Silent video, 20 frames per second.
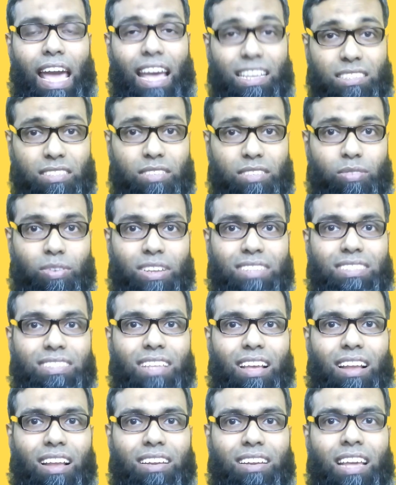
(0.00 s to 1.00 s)
As a
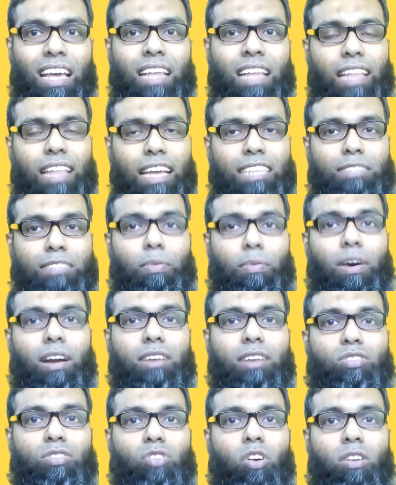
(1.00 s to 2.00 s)
result, the
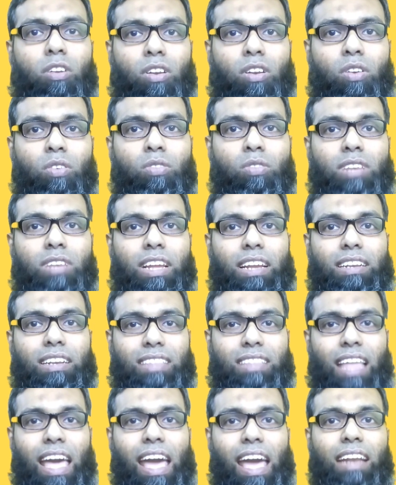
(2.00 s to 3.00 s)
experts
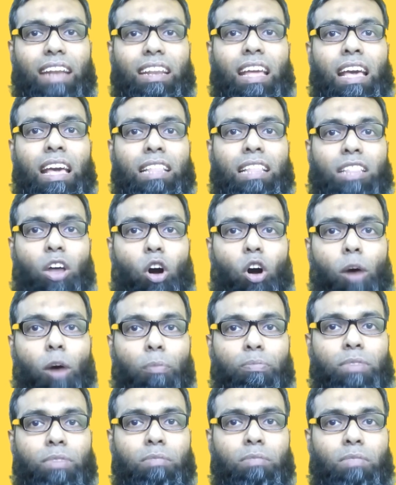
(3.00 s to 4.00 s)
concluded that the
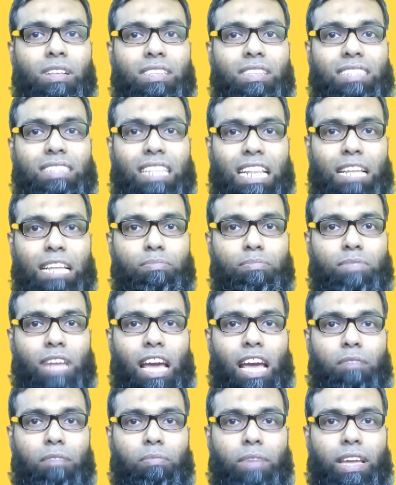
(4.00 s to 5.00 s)
optimal sleep
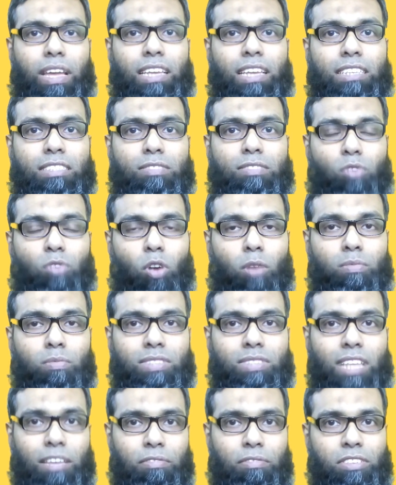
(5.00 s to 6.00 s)
time is from
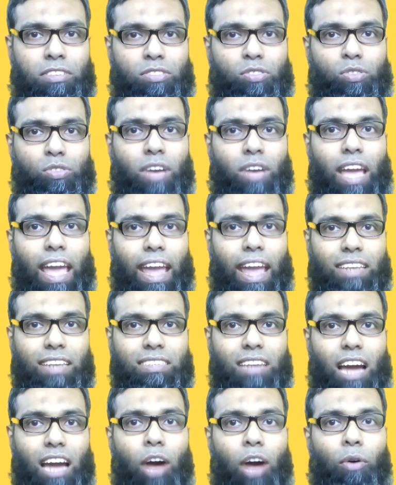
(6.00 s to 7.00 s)
7 to
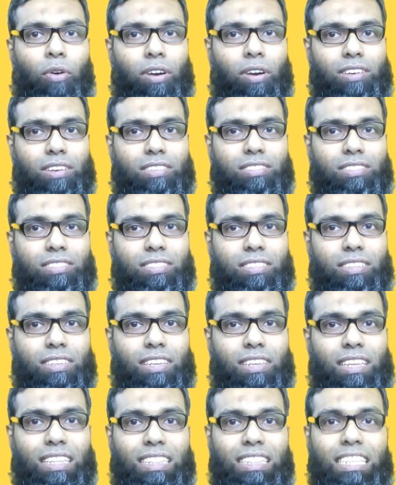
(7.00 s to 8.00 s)
8 hours.
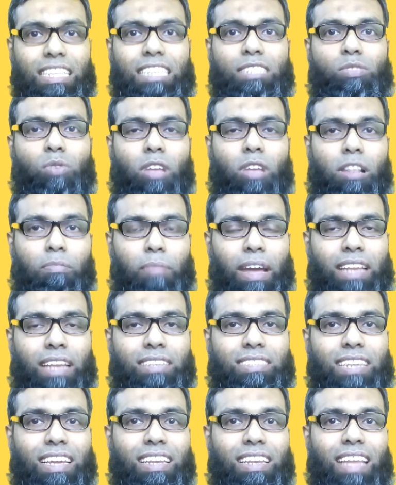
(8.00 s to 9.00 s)
This will
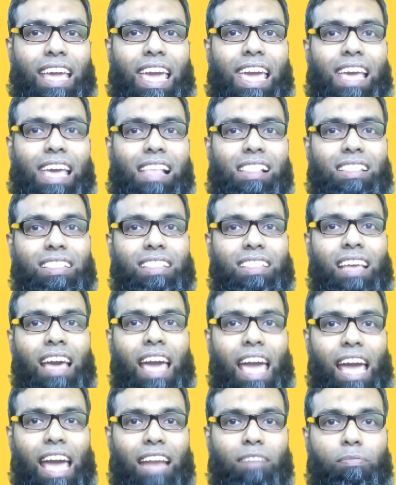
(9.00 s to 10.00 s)
maintain health
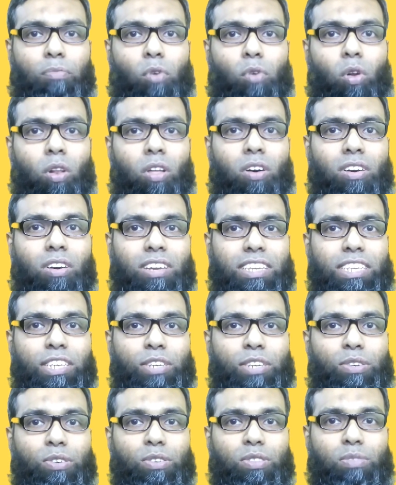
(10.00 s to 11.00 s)
and prolong
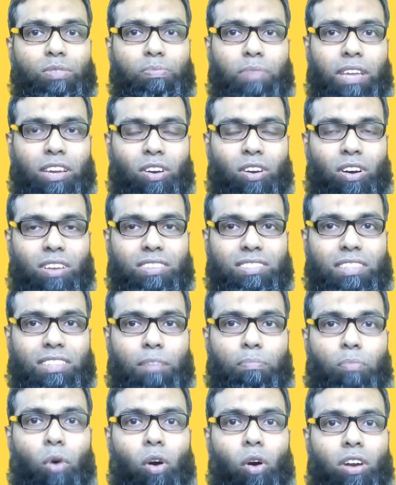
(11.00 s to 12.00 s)
youth because
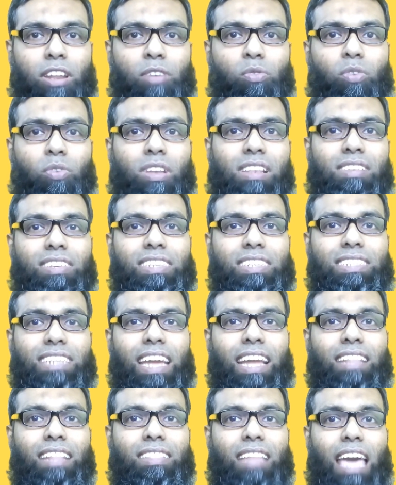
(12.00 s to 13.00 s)
the body will
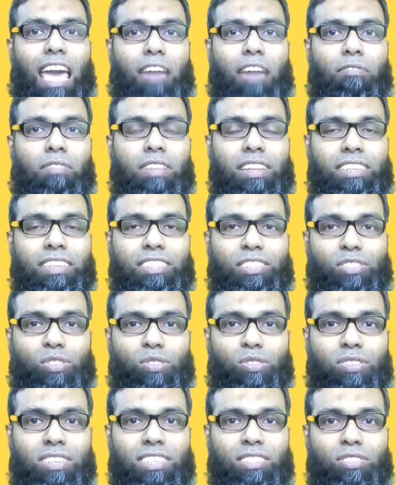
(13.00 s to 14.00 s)
retain the ability
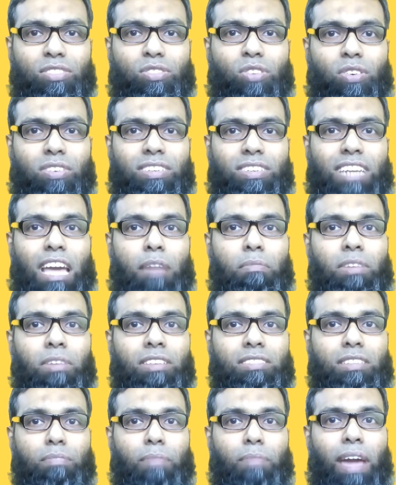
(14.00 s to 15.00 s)
to restore
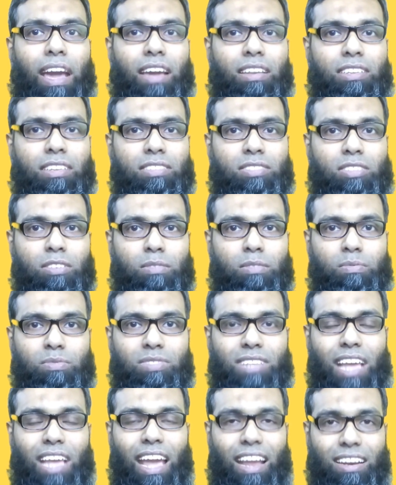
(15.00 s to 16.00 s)
damaged
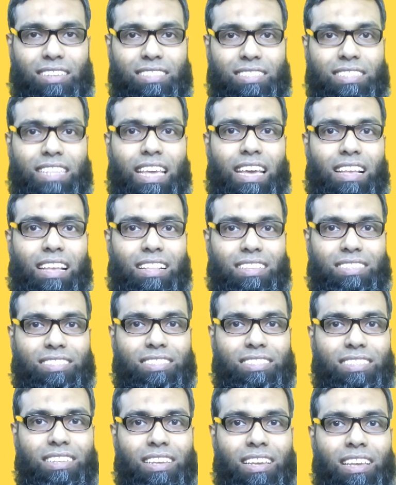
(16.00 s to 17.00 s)
mechanisms and
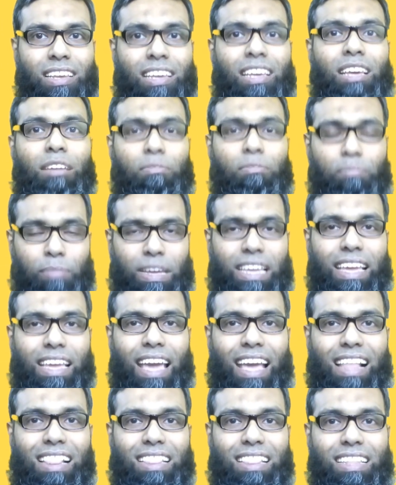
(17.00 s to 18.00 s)
cells. Be
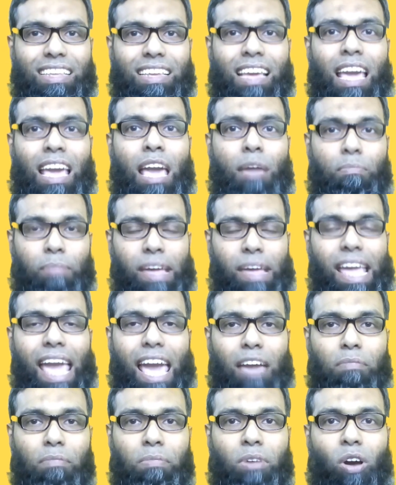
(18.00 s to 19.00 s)
healthy, be
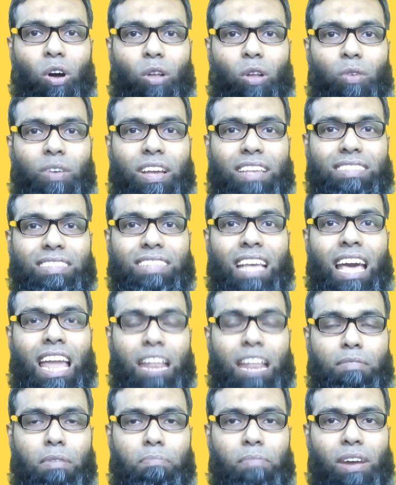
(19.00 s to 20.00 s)
happy always.
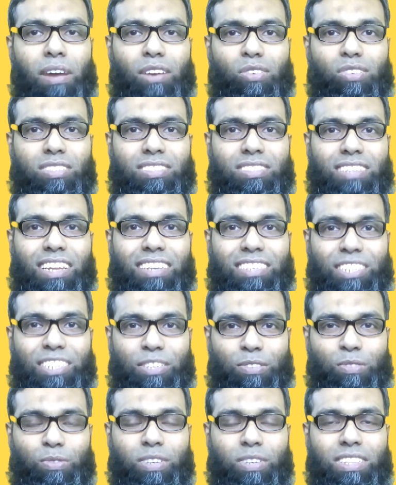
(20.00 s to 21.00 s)
Remember to stay
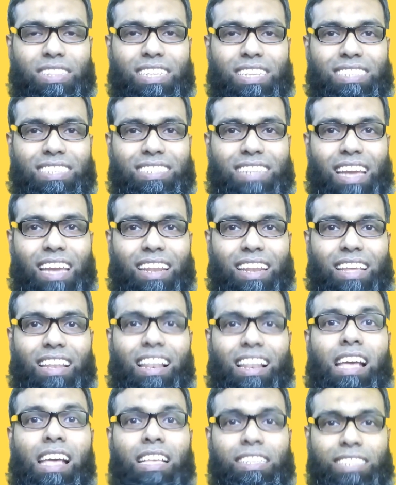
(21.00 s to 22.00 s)
tuned with this
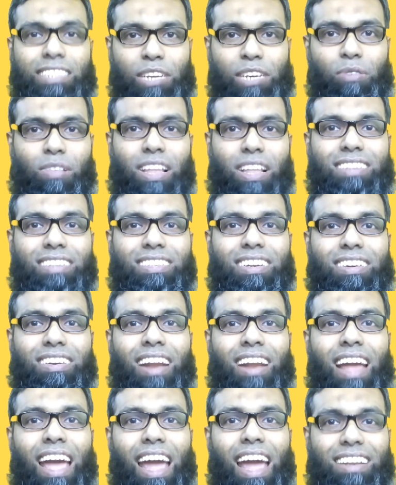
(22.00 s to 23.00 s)
channel. See you
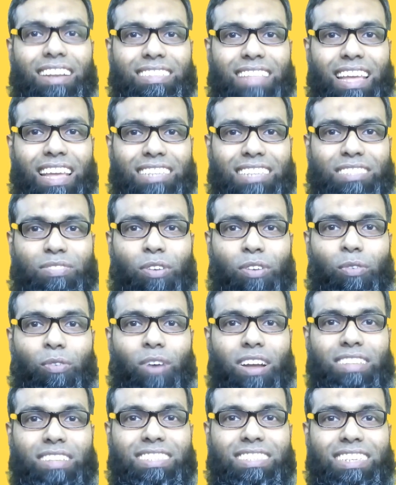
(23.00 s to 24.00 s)
later and thanks for
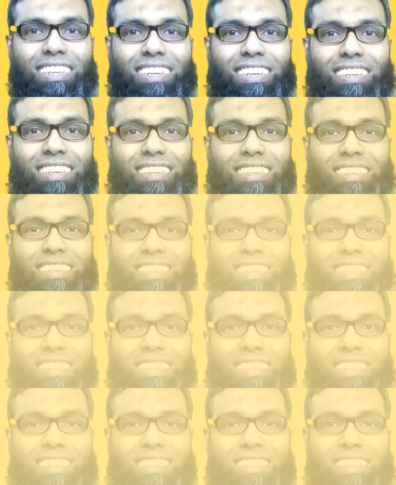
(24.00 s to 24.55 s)
watching.